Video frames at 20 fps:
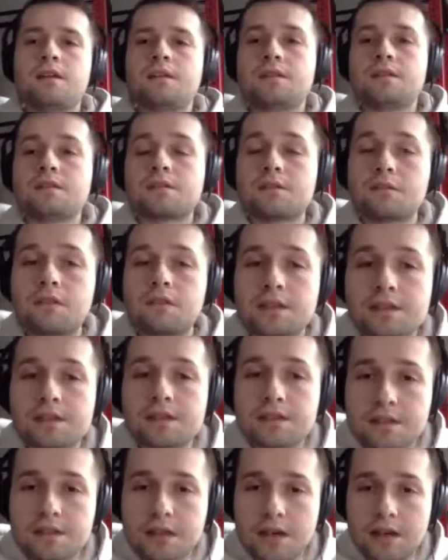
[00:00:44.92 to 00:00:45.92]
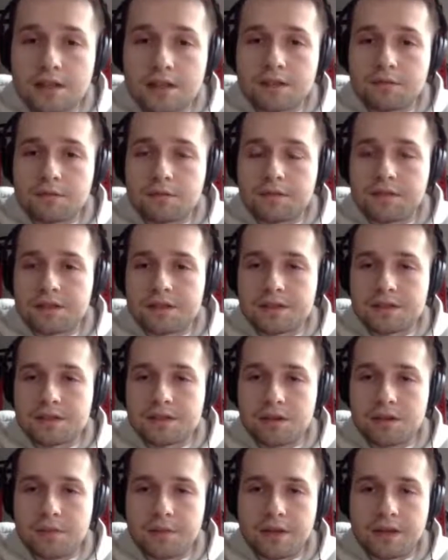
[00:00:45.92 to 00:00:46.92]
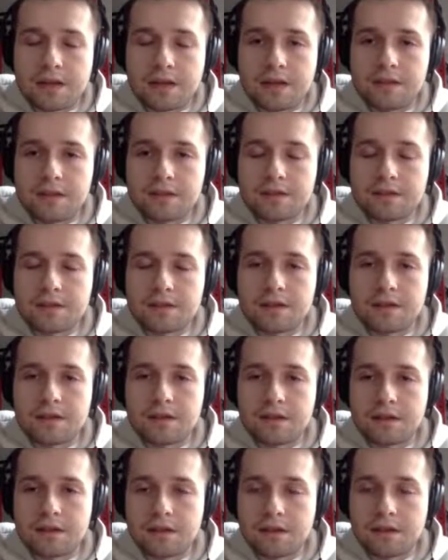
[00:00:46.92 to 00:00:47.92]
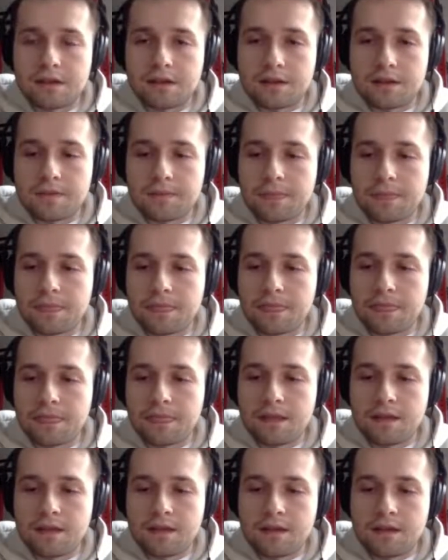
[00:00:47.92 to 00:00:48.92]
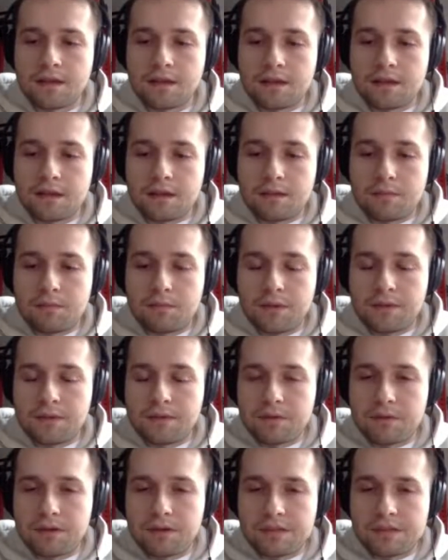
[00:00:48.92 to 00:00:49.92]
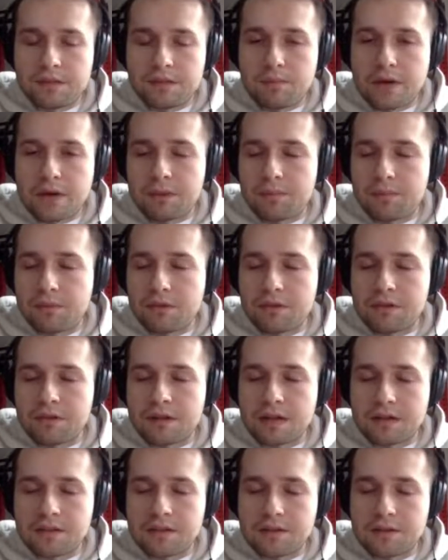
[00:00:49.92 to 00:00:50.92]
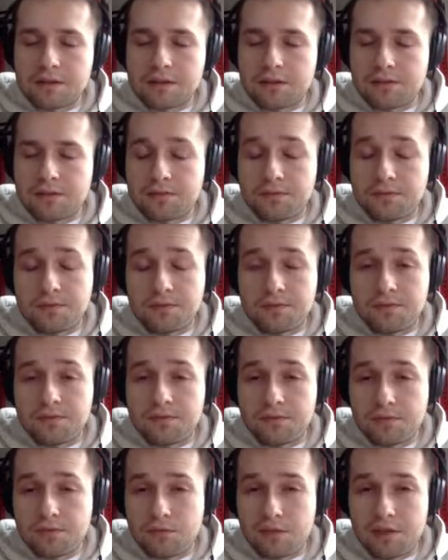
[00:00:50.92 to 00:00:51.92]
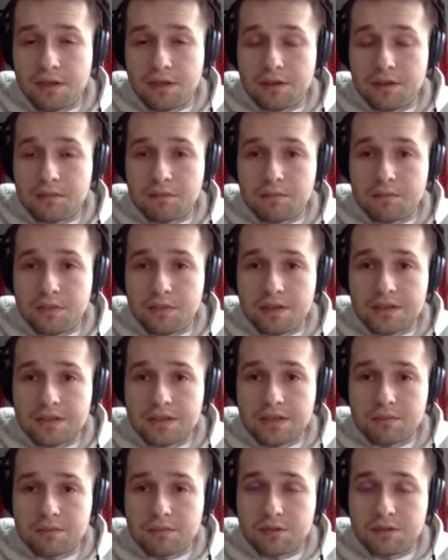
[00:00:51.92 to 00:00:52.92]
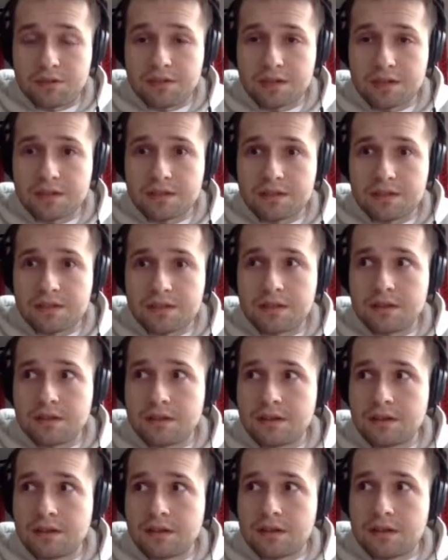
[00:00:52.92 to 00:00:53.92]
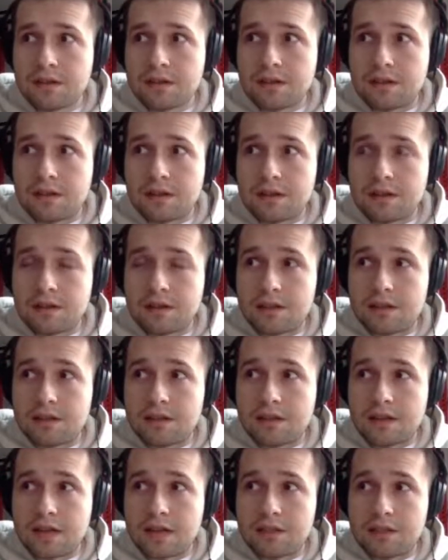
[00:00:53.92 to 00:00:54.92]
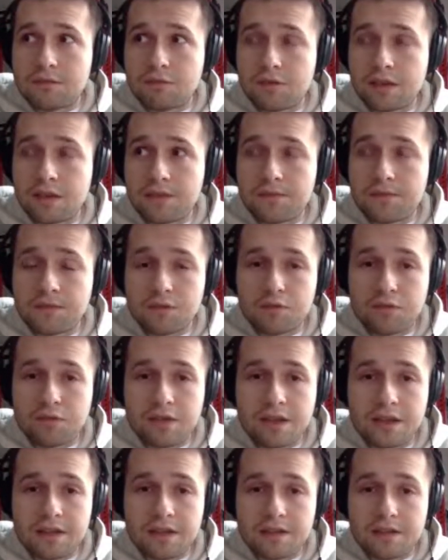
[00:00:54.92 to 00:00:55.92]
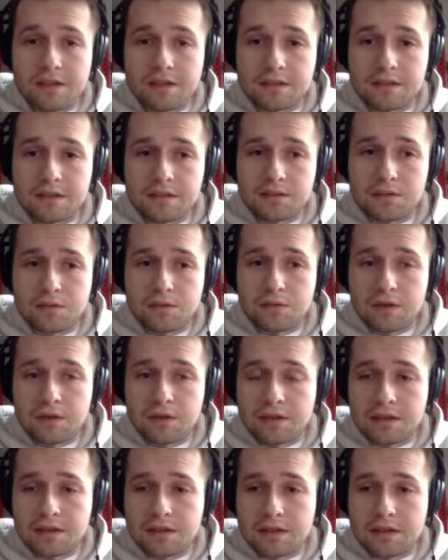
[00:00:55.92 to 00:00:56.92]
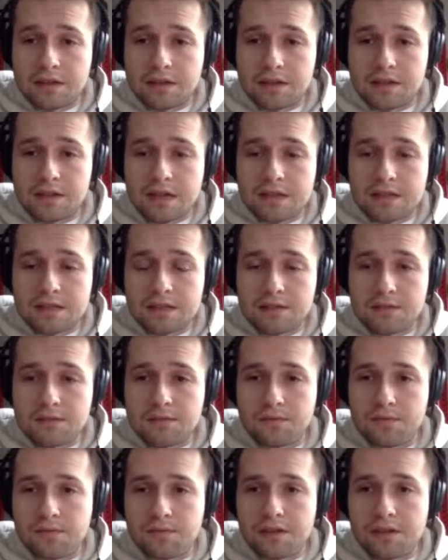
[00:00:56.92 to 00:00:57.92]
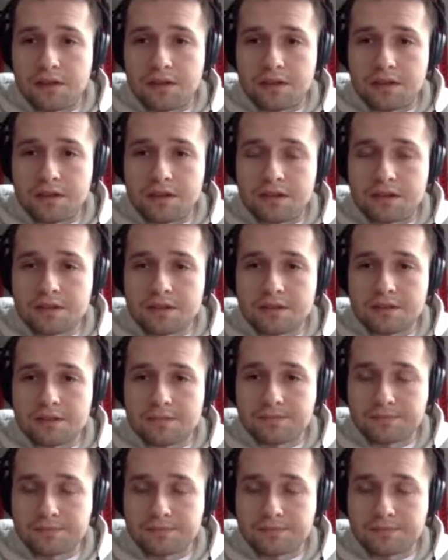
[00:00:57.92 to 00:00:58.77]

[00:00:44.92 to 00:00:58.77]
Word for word: So let's start with the story behind. Uh, Bigflow is a byproduct of three business projects uh, that we have created during the last three years.